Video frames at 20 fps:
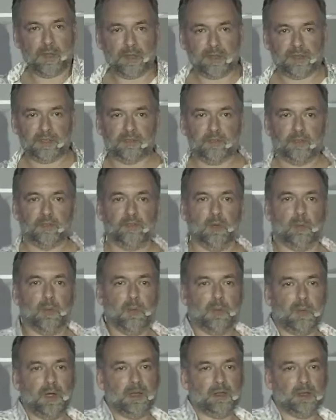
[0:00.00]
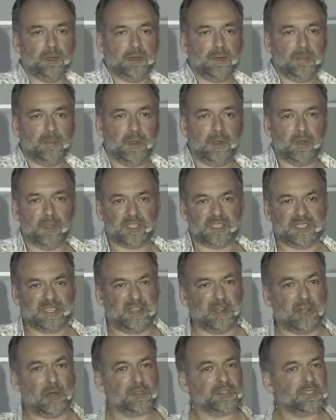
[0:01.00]
one that is good for mobile, because
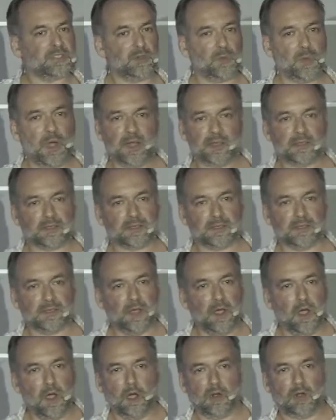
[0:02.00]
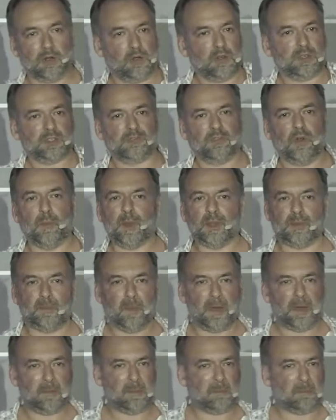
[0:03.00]
cross-device or cross-format
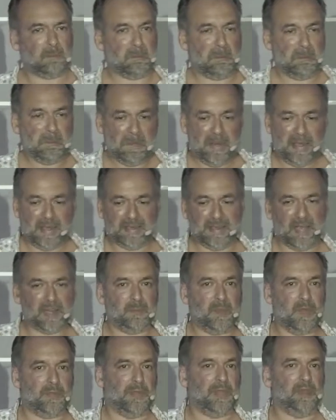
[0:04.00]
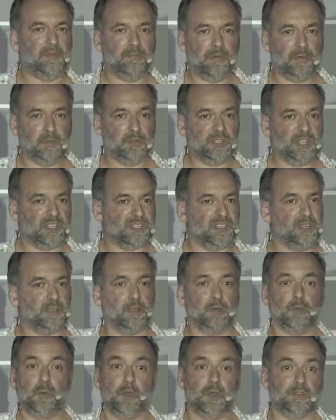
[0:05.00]
may not be a thing for you. You just
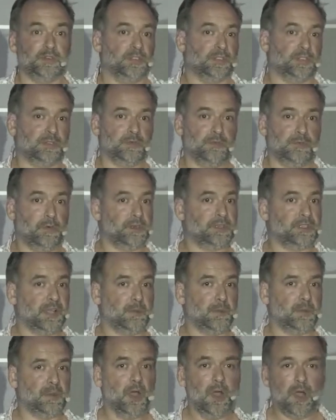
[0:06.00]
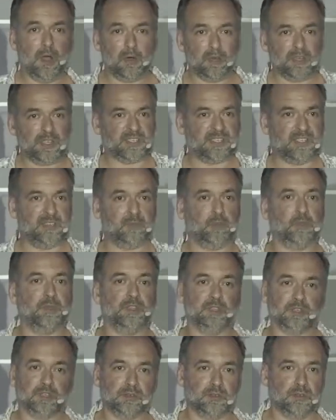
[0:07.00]
need conversions, for example, or you just need
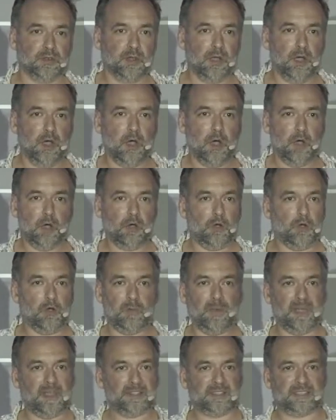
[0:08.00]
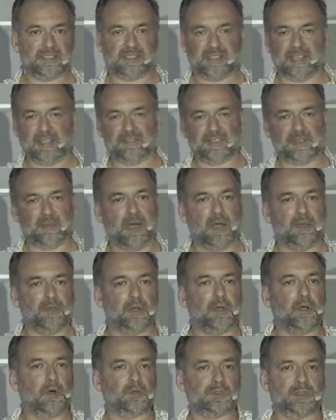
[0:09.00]
reach, or you may have some
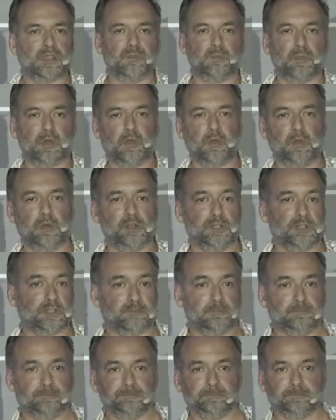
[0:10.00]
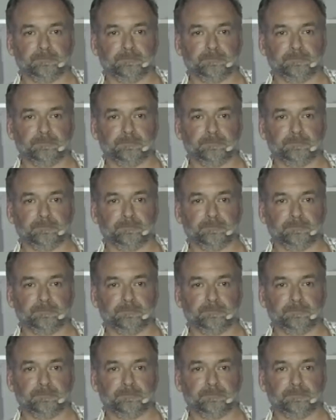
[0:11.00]
other goals and priorities.